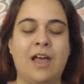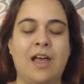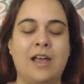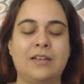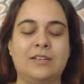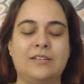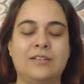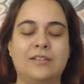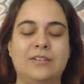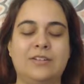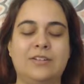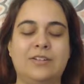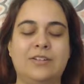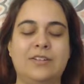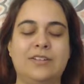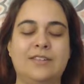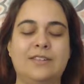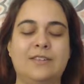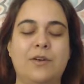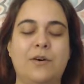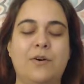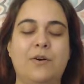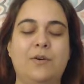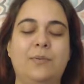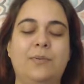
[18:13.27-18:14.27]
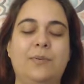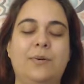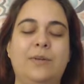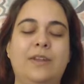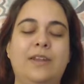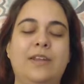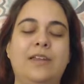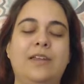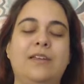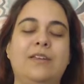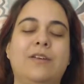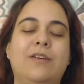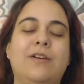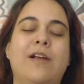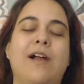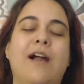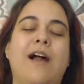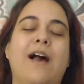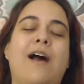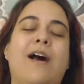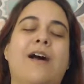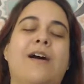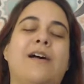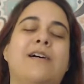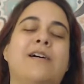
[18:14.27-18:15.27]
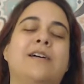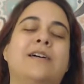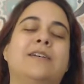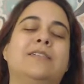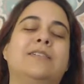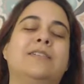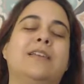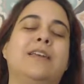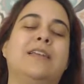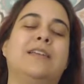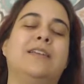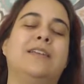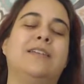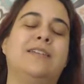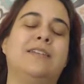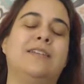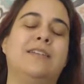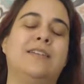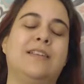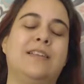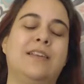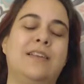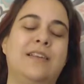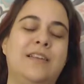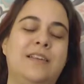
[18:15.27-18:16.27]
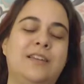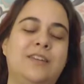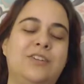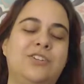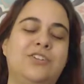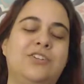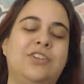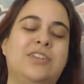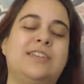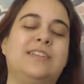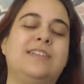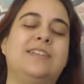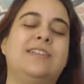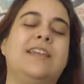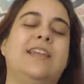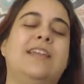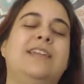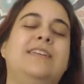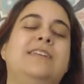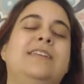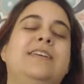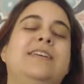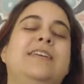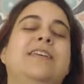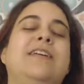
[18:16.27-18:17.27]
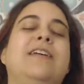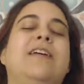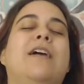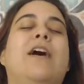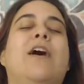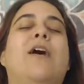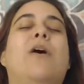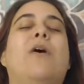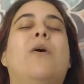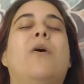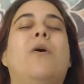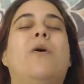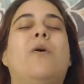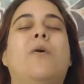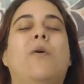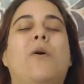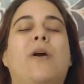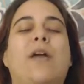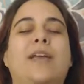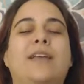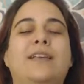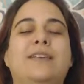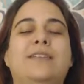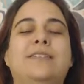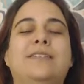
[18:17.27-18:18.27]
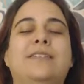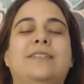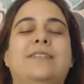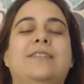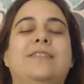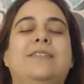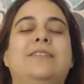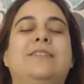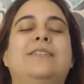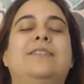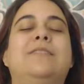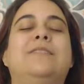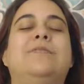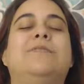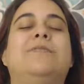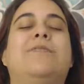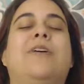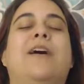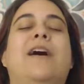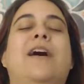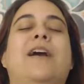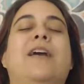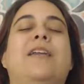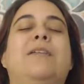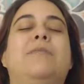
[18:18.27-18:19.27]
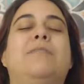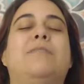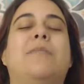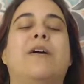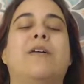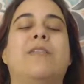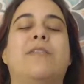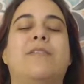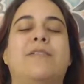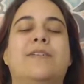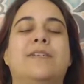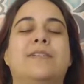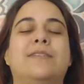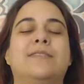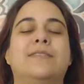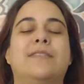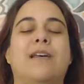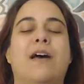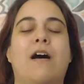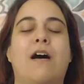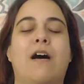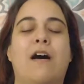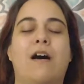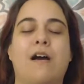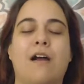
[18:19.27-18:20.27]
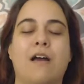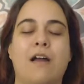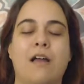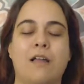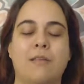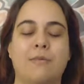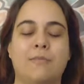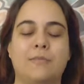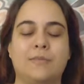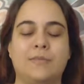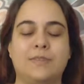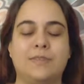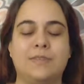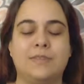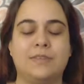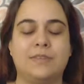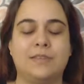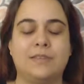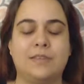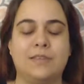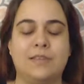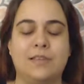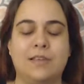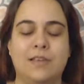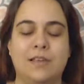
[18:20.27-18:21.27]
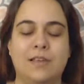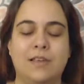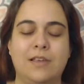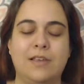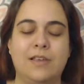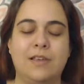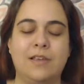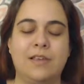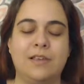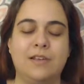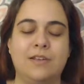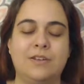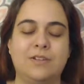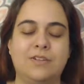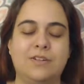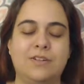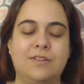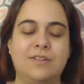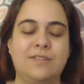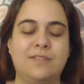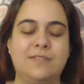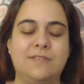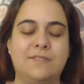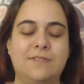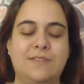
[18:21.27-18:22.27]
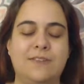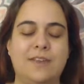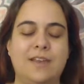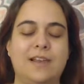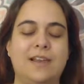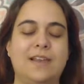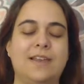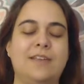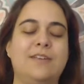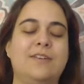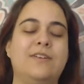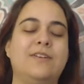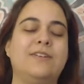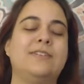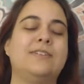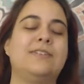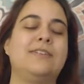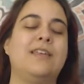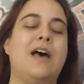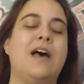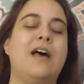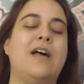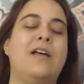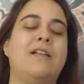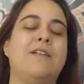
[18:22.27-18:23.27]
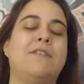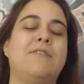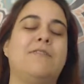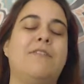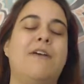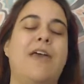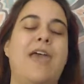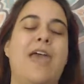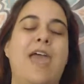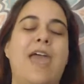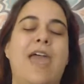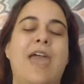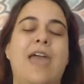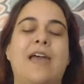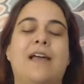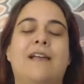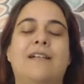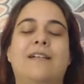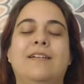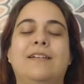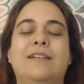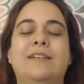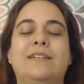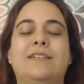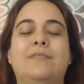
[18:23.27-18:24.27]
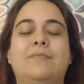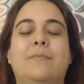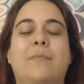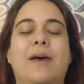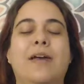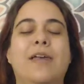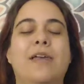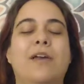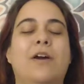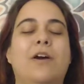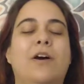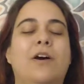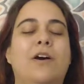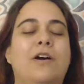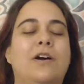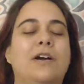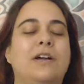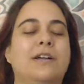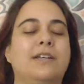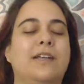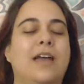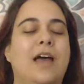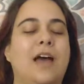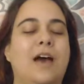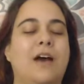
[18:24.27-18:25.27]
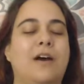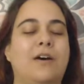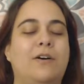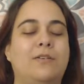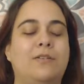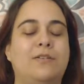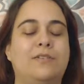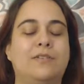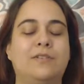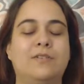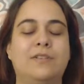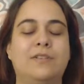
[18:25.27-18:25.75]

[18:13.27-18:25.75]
So just opening your heart and just letting go into Divine Mother's arms. Just feeling yourself held by her now